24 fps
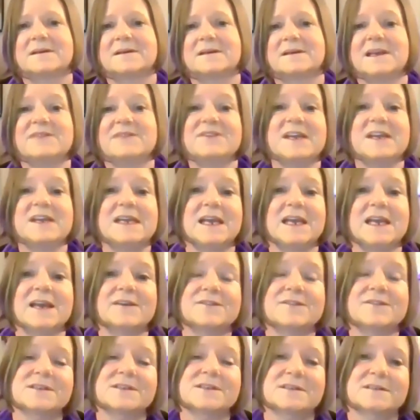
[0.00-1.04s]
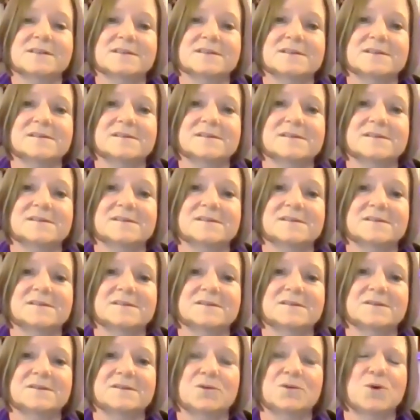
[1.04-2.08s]
giving gifts,
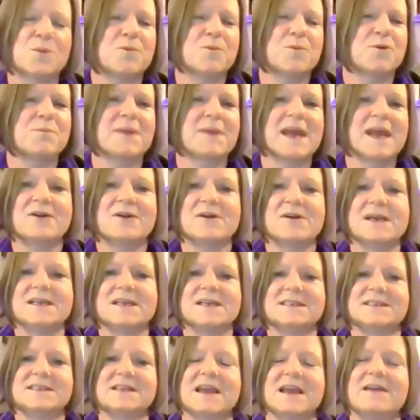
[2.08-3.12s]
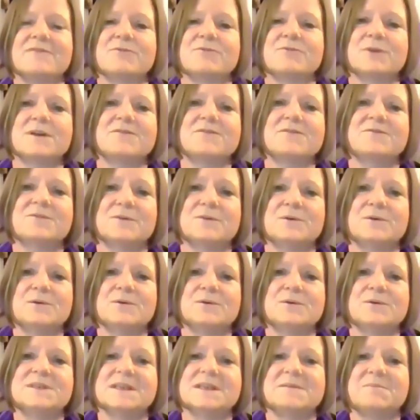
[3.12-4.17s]
or preparing savory
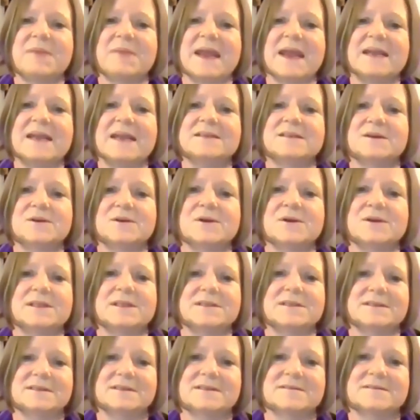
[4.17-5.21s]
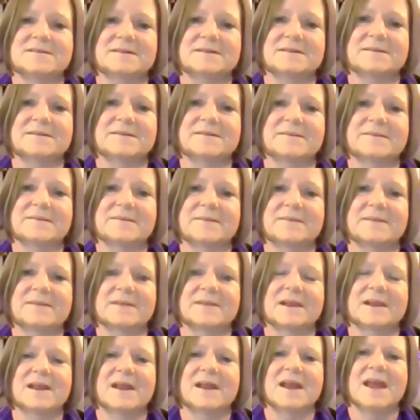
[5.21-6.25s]
foods and baked goods.
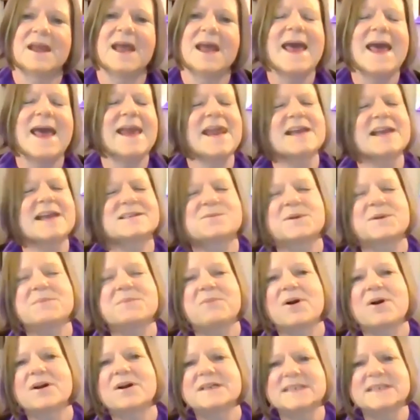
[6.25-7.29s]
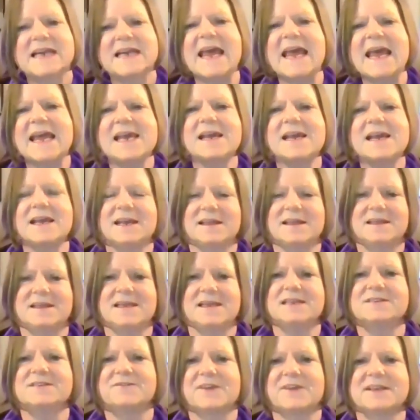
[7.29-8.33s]
And as we partake in
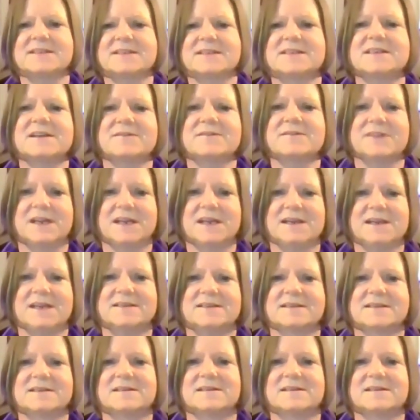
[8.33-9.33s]
these festivities,